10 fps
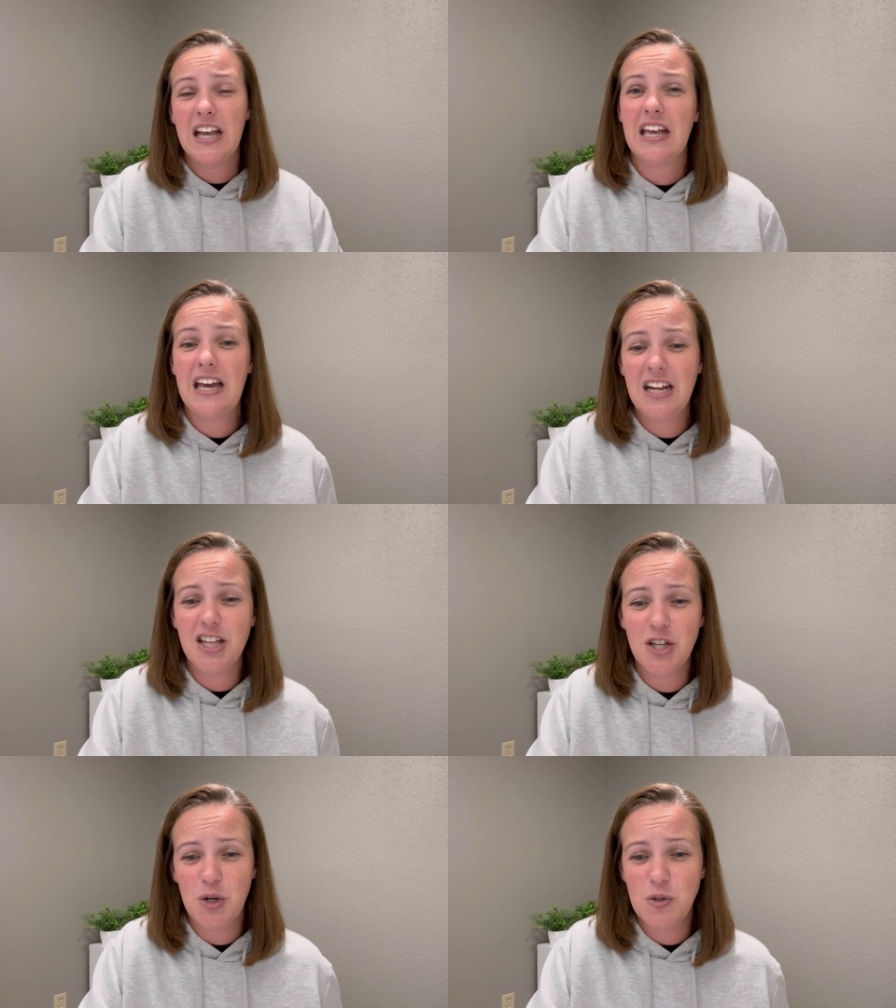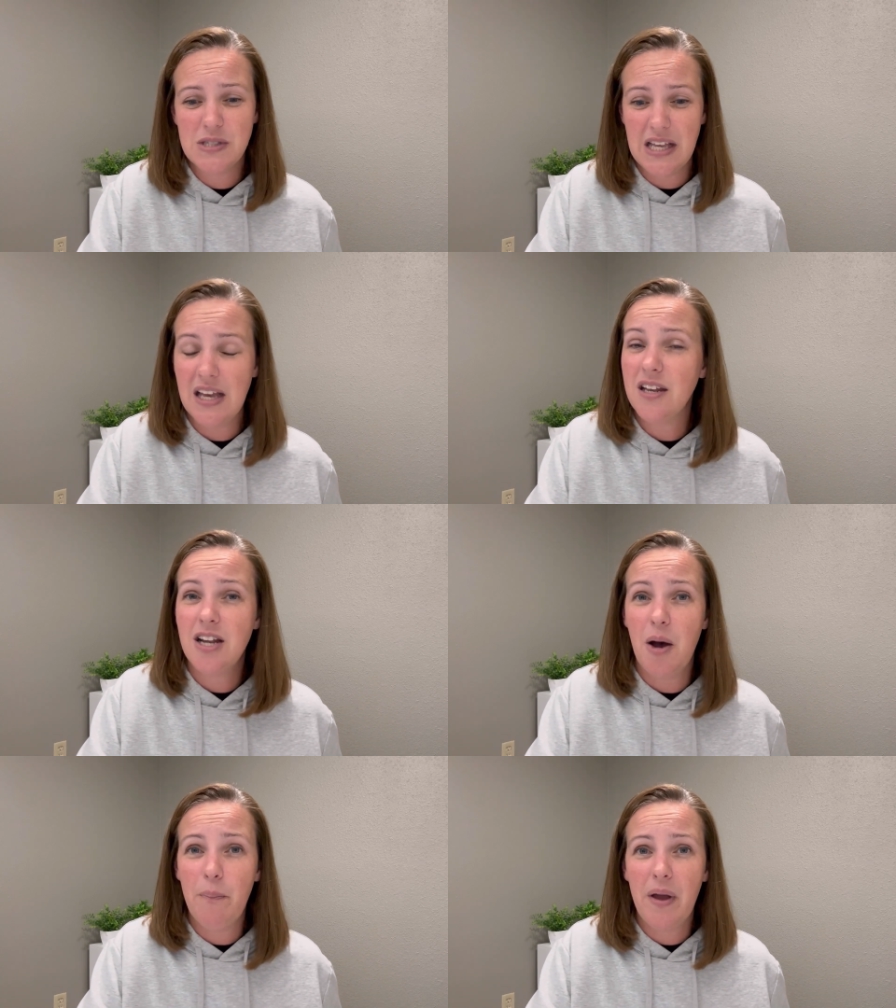getting those eaten
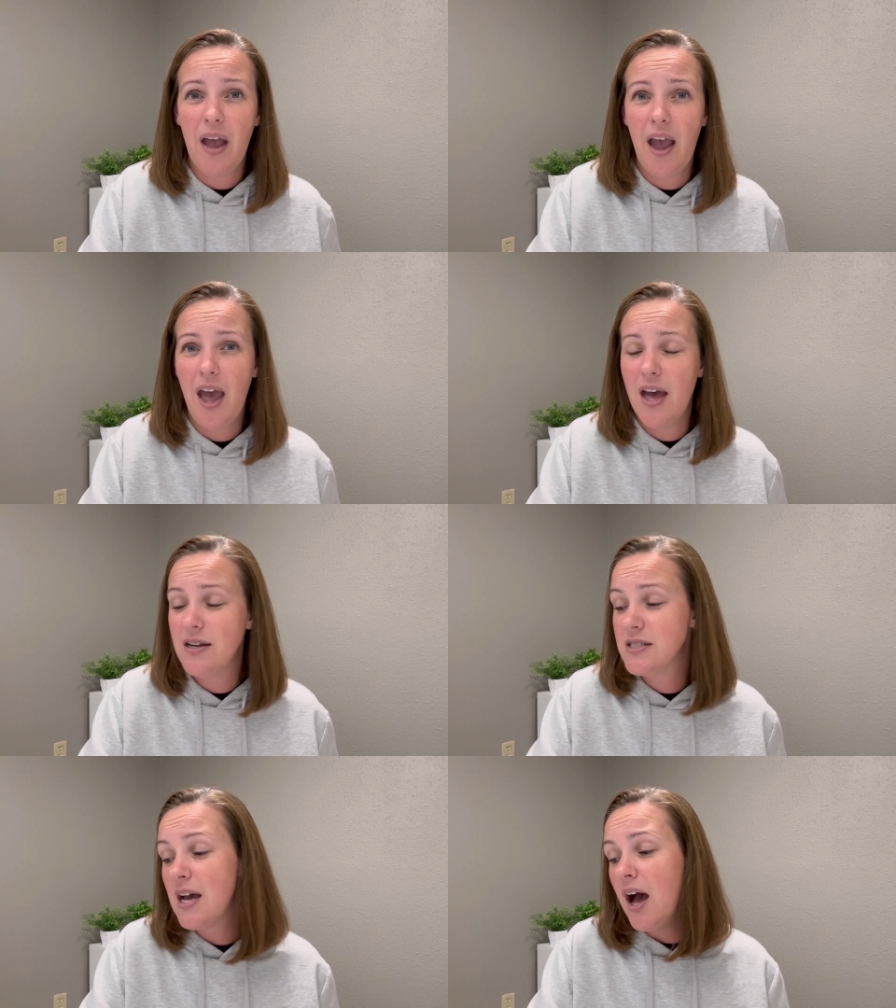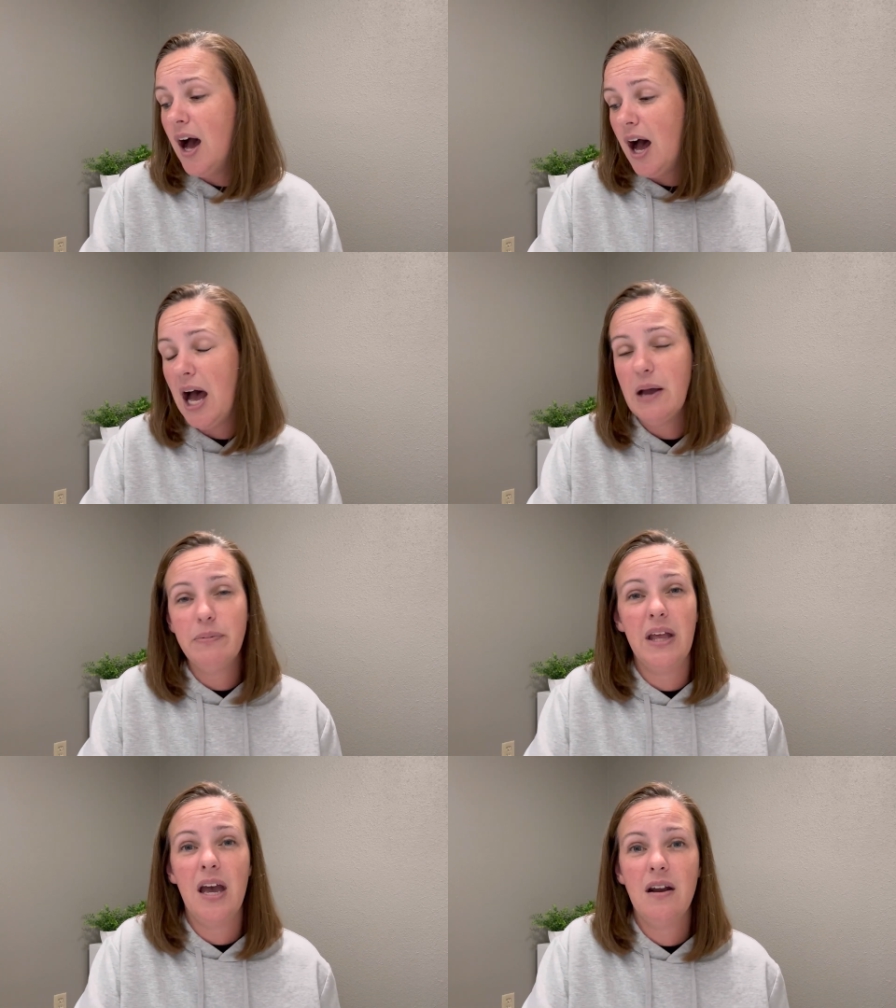up, and I
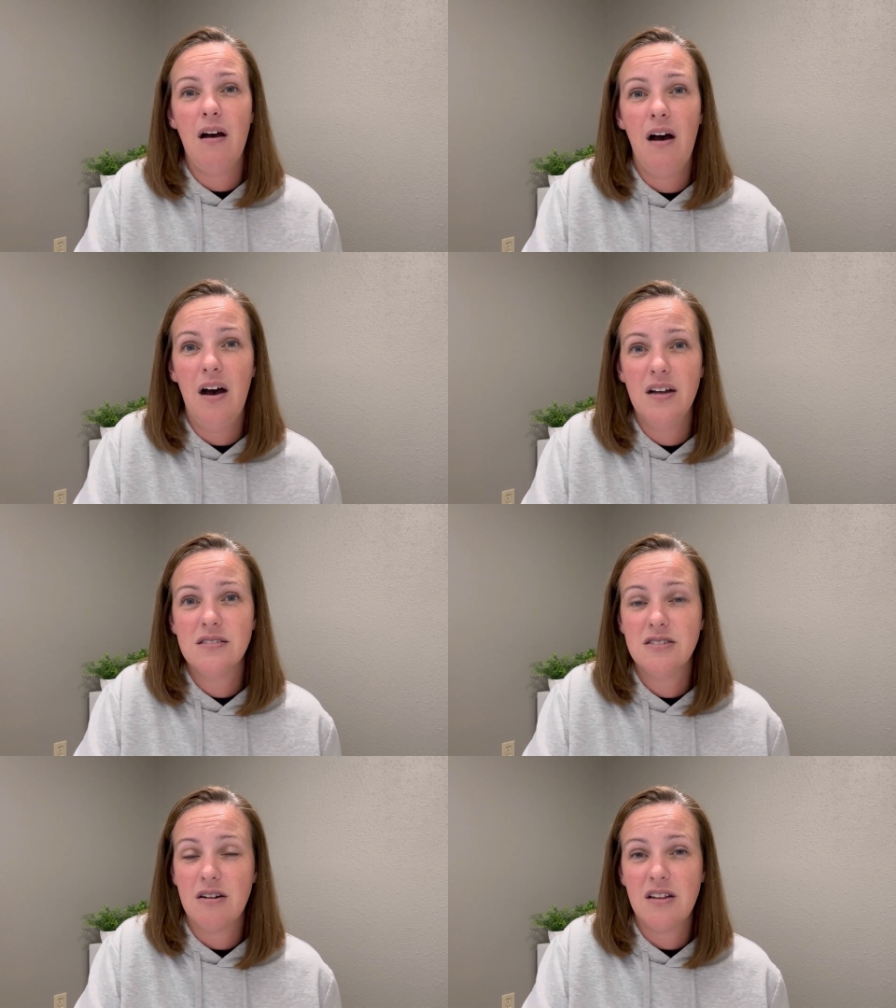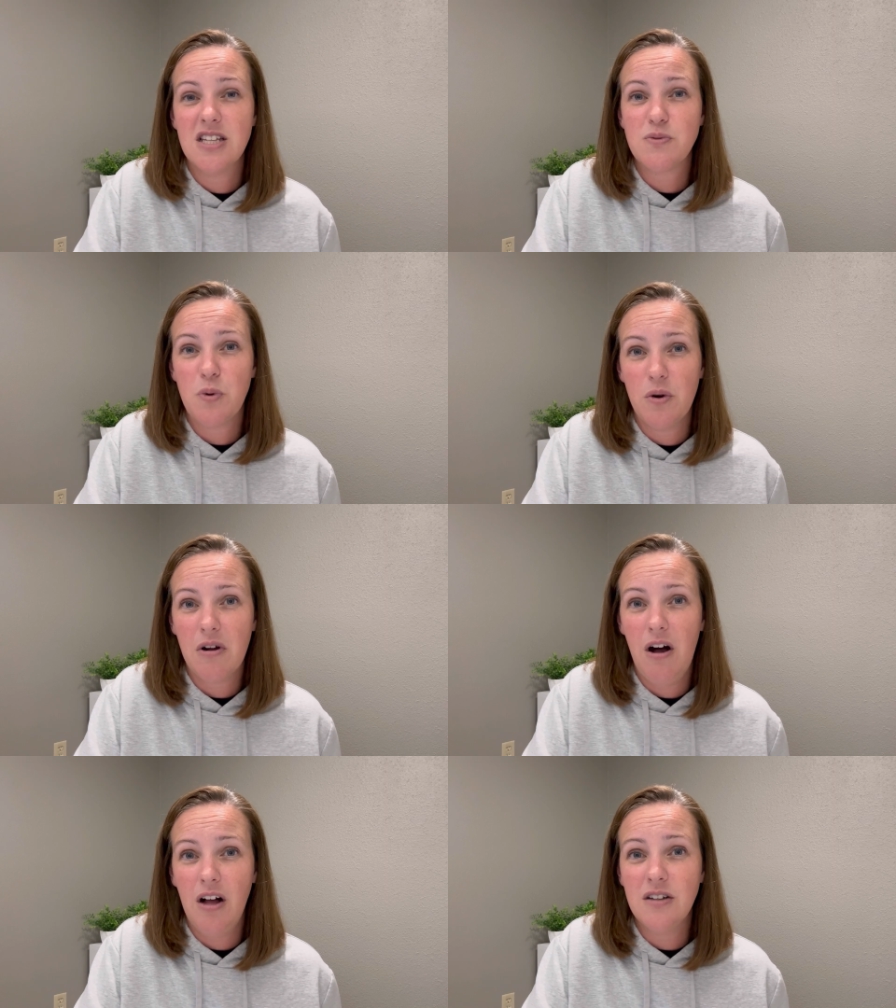plan on starting this
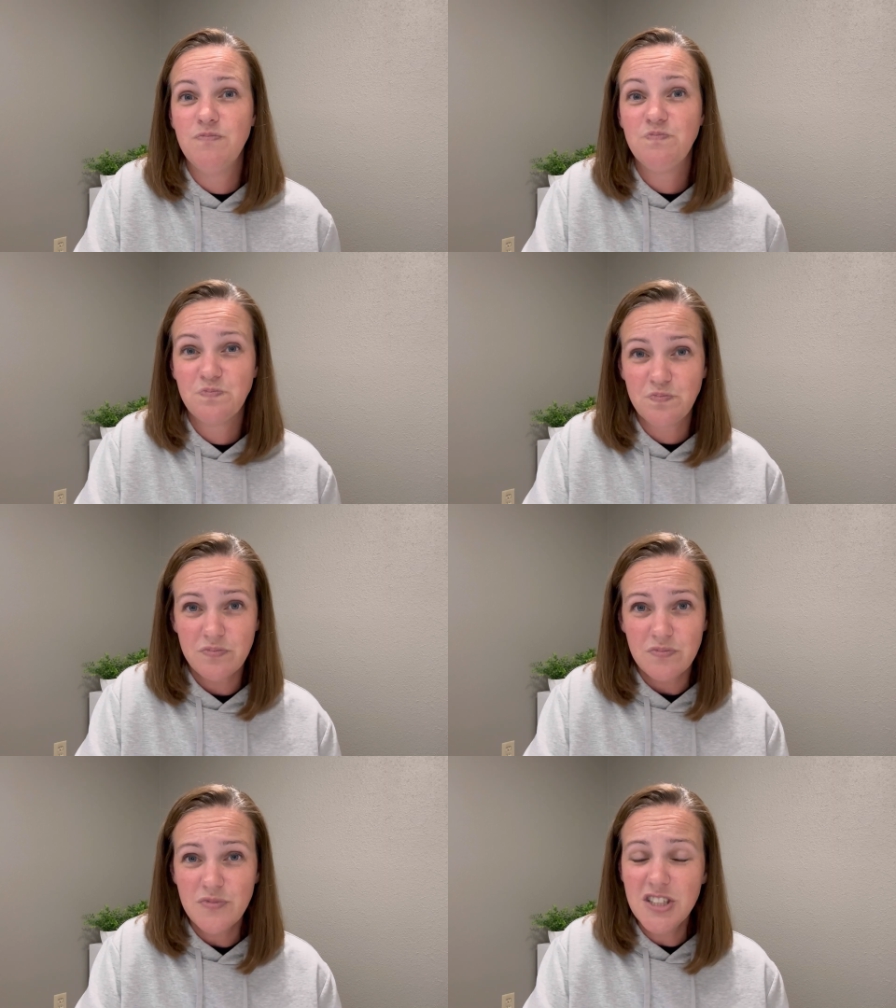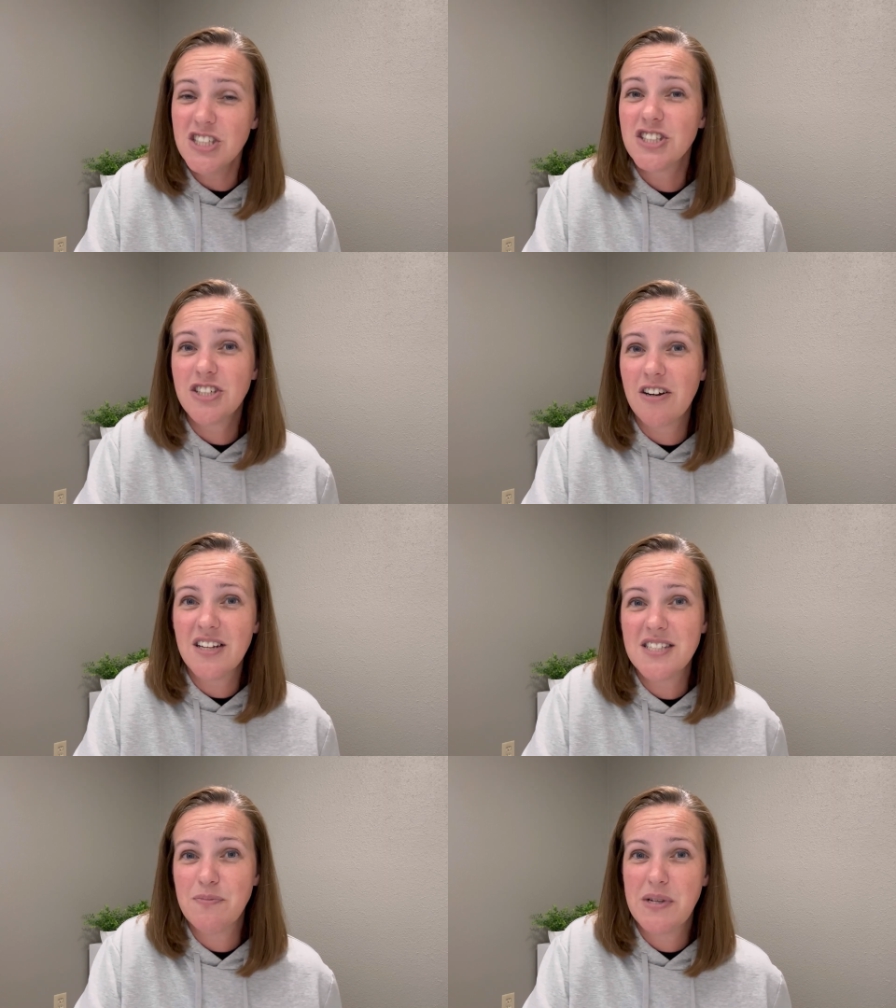protocol
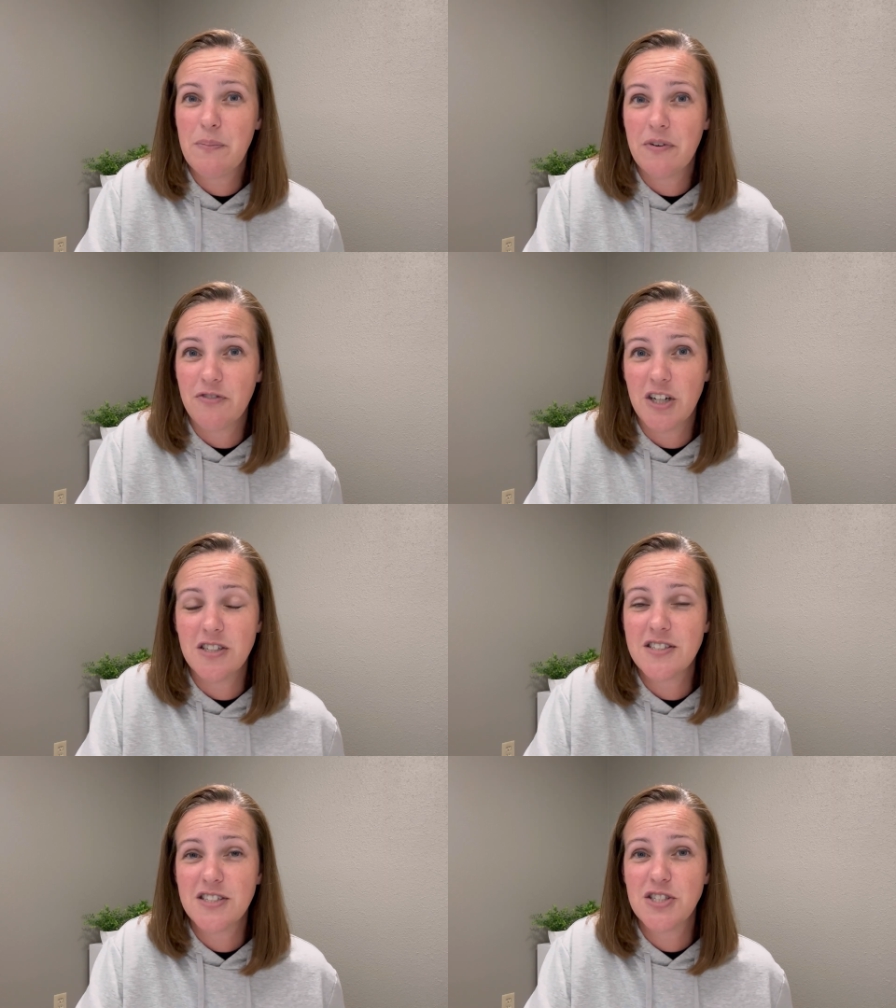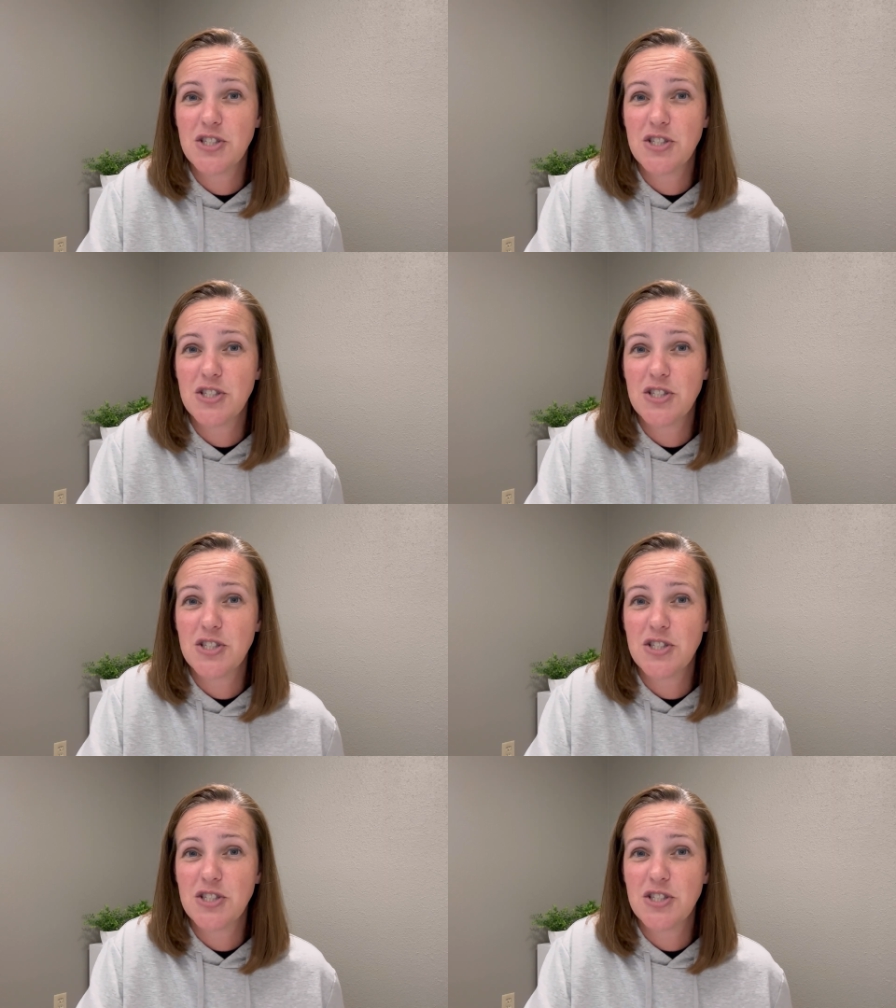starting September first.